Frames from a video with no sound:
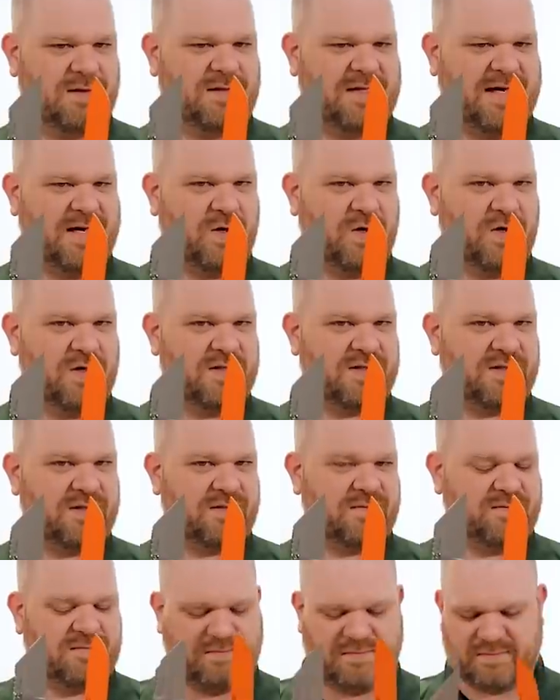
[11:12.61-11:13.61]
that
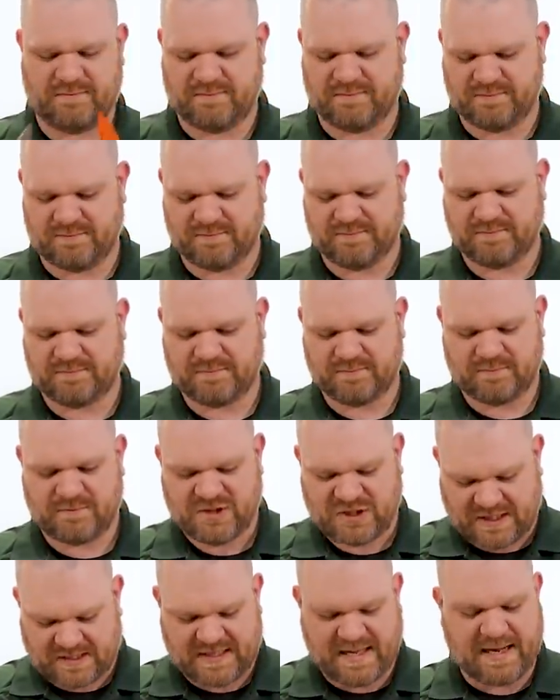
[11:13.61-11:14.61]
Artisan.
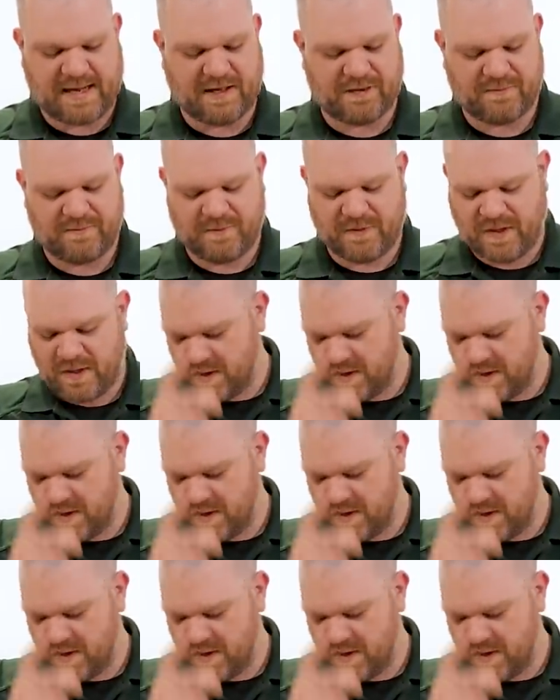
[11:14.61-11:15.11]
Check that out.